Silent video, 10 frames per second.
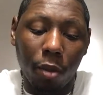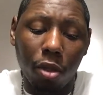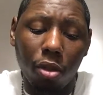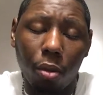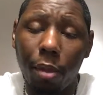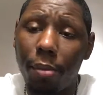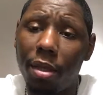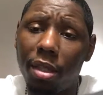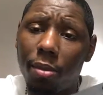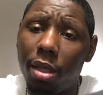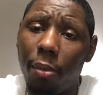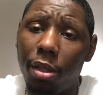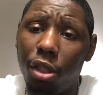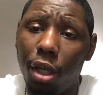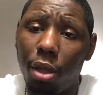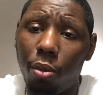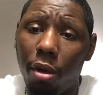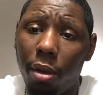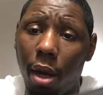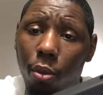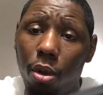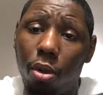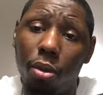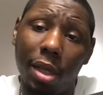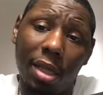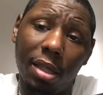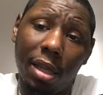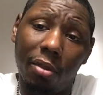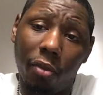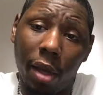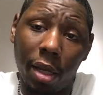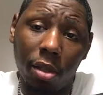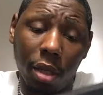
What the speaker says: So maybe sometime in January I will go to that second range,